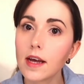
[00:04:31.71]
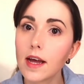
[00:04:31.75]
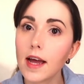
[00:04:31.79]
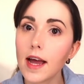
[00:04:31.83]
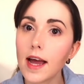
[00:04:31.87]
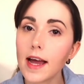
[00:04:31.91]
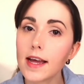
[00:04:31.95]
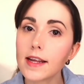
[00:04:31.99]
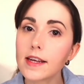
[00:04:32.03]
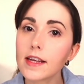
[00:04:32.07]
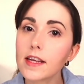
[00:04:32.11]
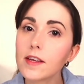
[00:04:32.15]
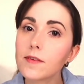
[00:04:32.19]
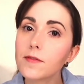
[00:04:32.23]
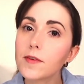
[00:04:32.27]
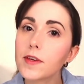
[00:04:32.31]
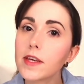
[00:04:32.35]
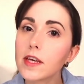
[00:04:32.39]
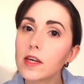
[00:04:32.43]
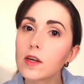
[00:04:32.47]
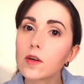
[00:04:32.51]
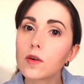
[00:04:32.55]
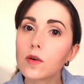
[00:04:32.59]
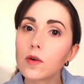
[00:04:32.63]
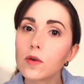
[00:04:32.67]
and if he
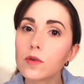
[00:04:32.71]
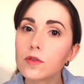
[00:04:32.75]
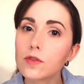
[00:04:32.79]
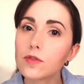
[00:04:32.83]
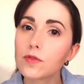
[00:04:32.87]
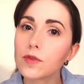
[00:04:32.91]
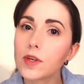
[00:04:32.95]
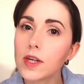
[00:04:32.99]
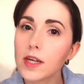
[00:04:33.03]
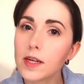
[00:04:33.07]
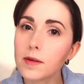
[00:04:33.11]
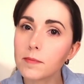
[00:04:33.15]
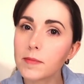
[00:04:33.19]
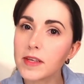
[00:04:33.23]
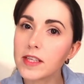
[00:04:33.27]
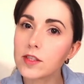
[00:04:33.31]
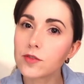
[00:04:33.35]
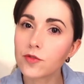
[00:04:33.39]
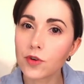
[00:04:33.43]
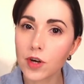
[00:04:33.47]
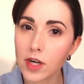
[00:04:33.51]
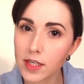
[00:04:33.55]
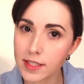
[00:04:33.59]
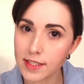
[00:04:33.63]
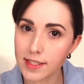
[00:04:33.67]
could really be
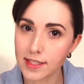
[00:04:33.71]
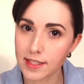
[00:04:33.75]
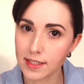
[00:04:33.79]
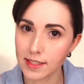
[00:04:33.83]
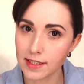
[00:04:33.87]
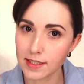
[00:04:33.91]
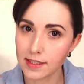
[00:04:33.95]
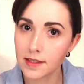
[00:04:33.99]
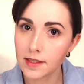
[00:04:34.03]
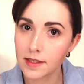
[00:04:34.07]
trusted.